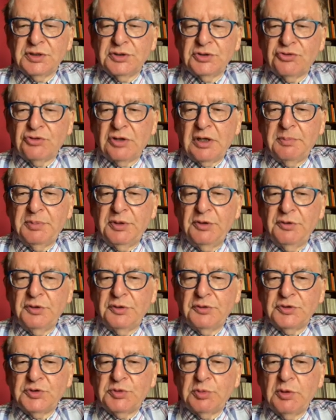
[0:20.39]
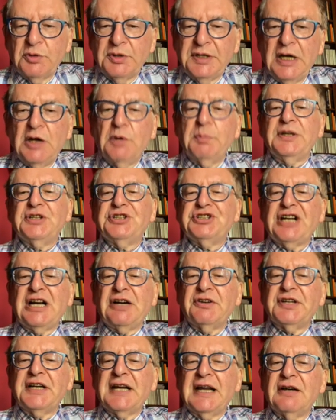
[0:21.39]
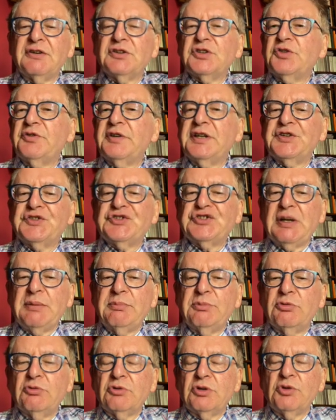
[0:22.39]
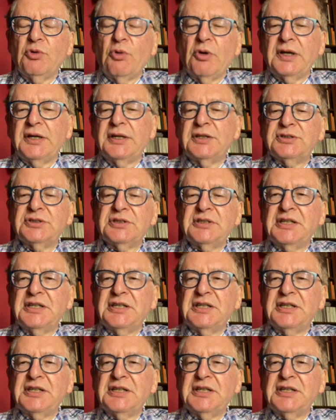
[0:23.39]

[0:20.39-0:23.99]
and tribunals will now be shouting out to the assembled lawyers,